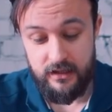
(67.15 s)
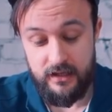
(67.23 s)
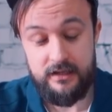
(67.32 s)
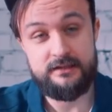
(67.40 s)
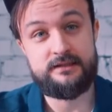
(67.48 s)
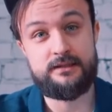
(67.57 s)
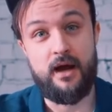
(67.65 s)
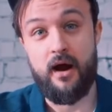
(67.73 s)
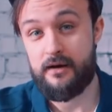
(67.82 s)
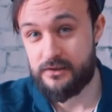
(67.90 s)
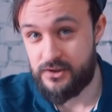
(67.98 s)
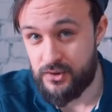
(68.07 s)
his
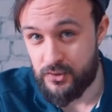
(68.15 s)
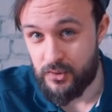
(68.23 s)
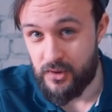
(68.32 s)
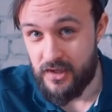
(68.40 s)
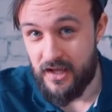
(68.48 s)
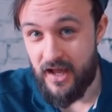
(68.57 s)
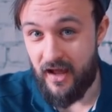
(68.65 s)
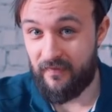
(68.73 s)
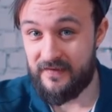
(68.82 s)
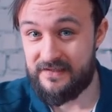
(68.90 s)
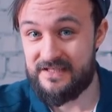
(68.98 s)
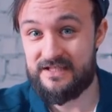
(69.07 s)
are too.
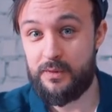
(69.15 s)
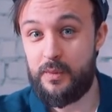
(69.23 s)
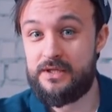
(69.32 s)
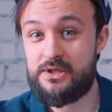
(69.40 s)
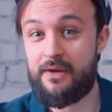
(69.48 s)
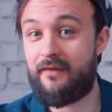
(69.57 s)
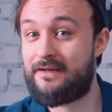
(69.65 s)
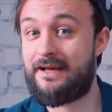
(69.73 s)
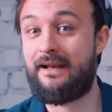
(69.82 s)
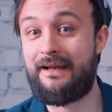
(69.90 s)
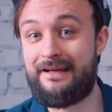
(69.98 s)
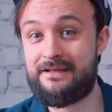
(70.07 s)
And this is the video that I
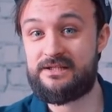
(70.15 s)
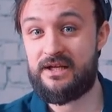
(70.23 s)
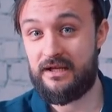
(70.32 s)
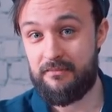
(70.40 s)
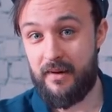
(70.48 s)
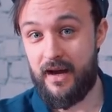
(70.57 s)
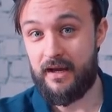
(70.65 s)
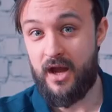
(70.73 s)
linked in my